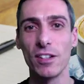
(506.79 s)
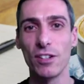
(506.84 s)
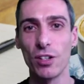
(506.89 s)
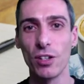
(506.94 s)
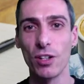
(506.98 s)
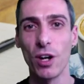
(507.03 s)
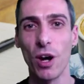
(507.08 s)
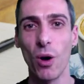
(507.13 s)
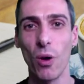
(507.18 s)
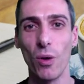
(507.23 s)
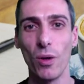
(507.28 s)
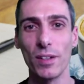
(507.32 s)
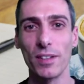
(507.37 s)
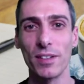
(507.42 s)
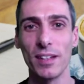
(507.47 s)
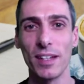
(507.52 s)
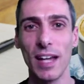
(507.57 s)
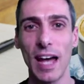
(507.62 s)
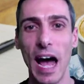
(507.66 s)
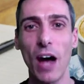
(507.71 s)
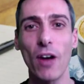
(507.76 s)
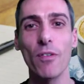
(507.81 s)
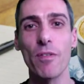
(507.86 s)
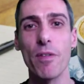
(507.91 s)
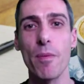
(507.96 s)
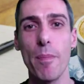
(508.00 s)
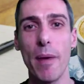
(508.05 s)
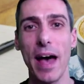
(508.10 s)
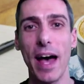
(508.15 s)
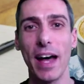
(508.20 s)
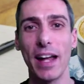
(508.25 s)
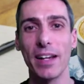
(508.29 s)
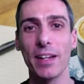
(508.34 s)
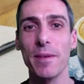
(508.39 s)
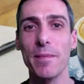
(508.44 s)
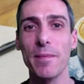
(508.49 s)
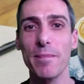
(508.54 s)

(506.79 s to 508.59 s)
to cold out of the bat.